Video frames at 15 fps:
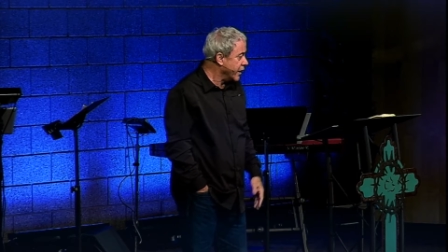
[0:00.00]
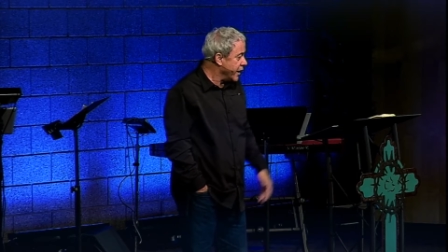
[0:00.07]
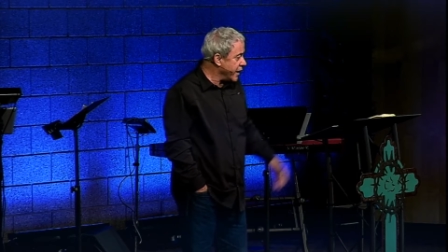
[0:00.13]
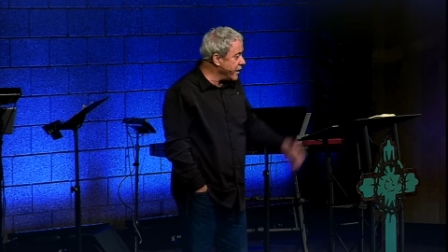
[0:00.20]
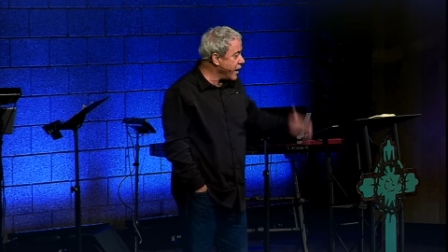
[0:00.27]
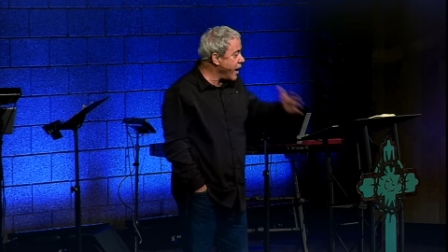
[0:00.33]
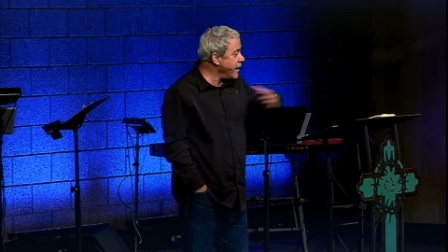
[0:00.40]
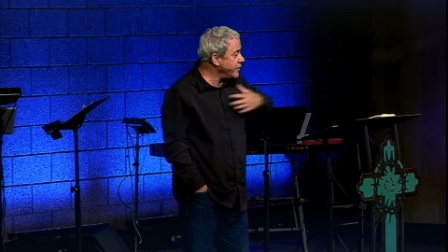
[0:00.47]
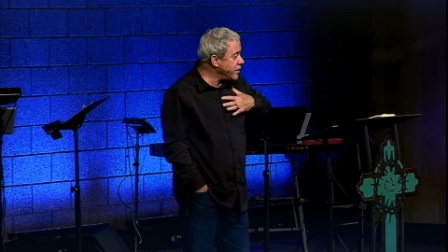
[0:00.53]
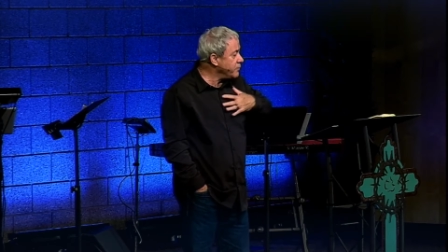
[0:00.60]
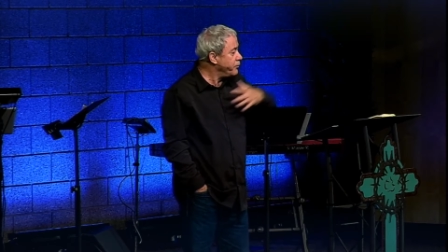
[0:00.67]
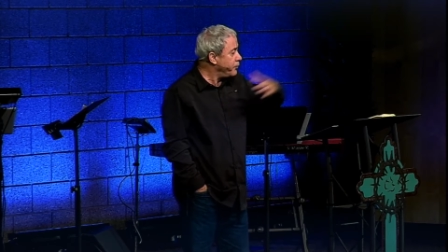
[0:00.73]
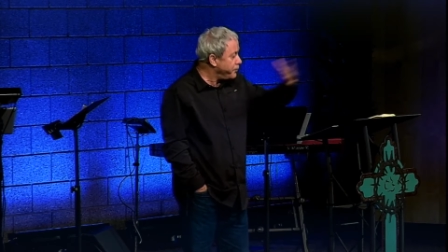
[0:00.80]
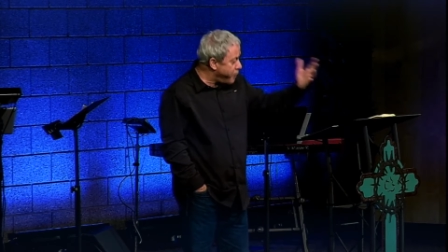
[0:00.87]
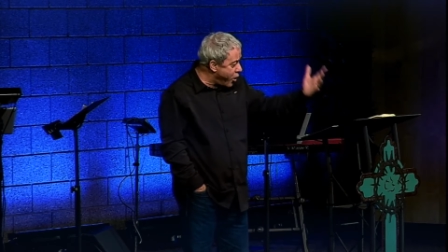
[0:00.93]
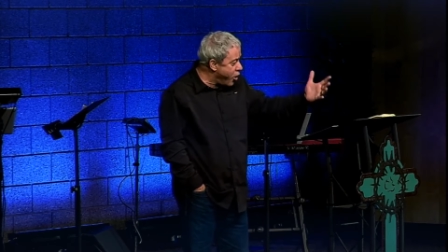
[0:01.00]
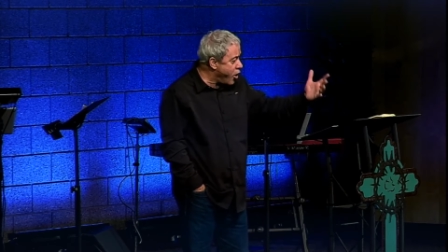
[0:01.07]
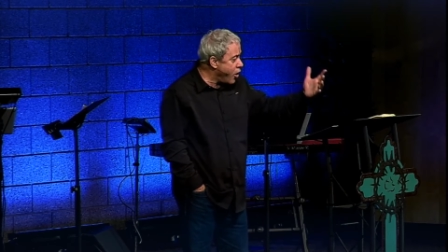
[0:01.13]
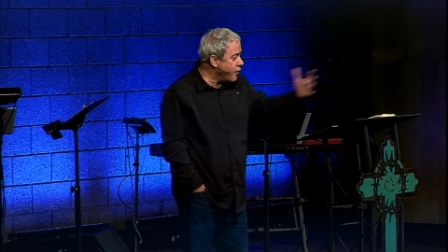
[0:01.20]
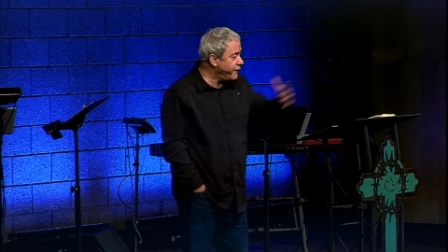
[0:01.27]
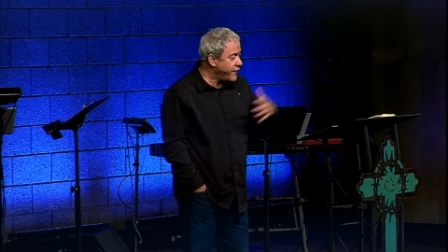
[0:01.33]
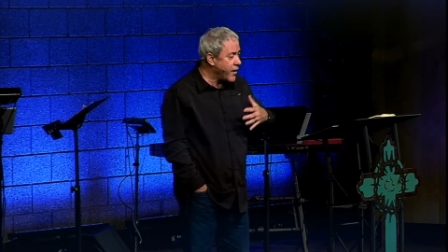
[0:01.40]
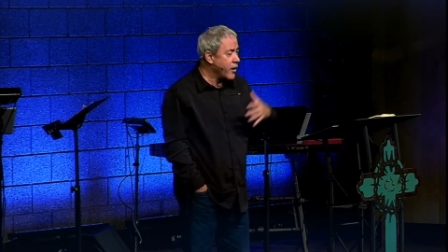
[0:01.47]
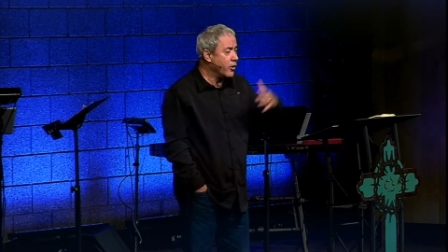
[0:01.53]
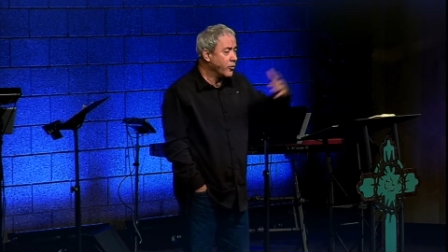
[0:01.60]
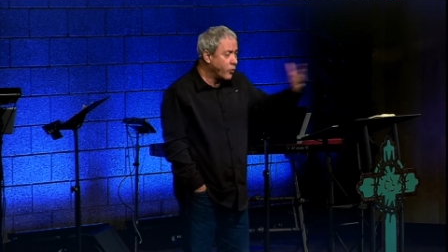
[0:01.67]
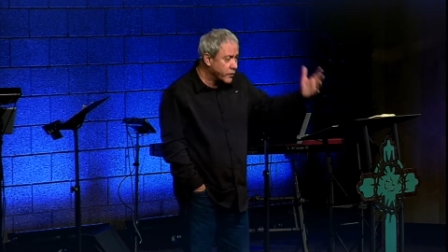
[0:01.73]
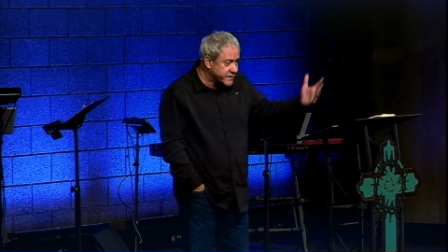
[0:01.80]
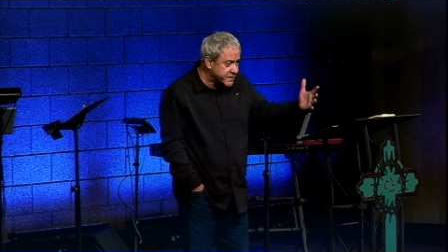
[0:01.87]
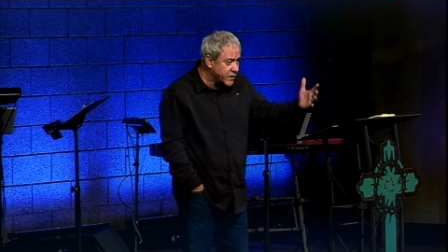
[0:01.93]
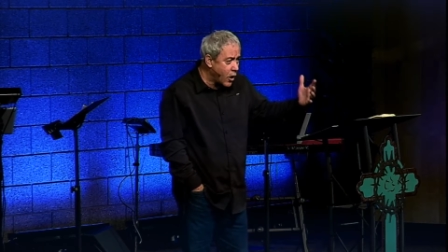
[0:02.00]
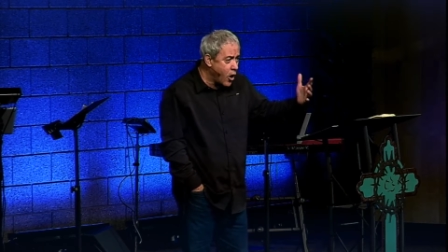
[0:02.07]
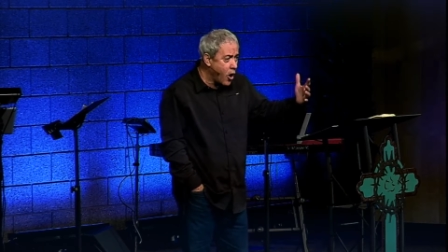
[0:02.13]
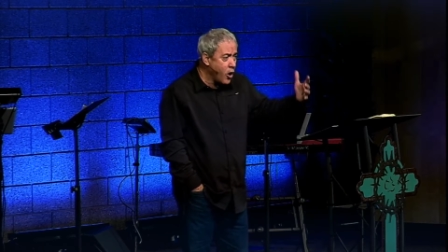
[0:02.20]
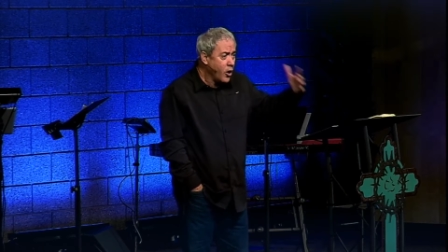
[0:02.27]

And I think Paul felt, or Saul